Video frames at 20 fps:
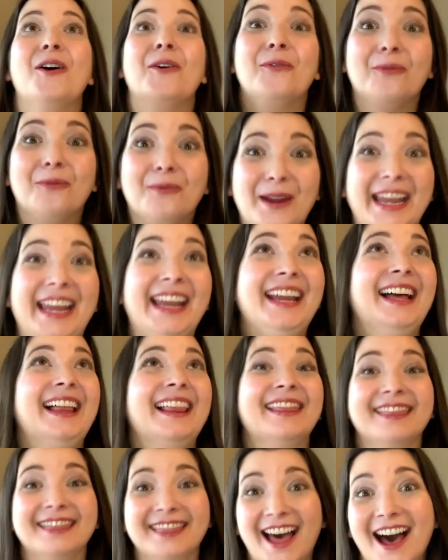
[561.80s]
We
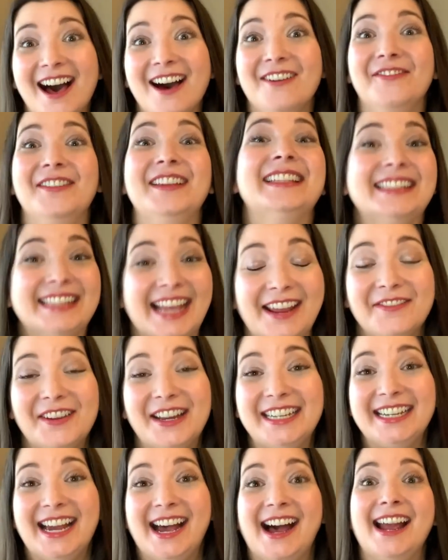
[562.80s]
love
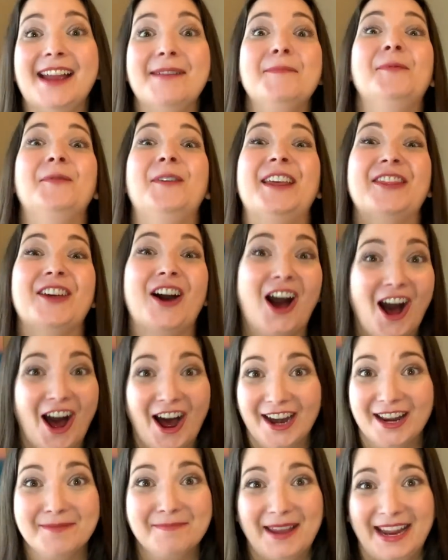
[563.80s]
saving time with
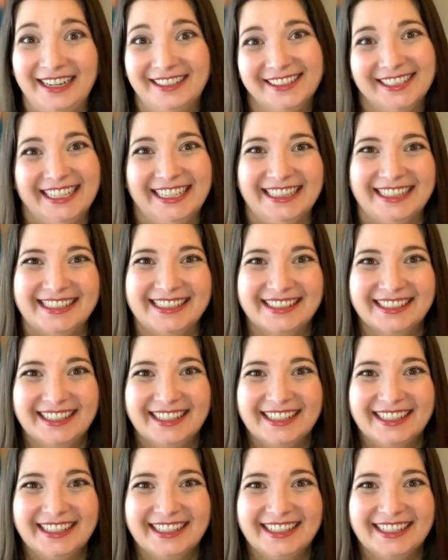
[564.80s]
automations.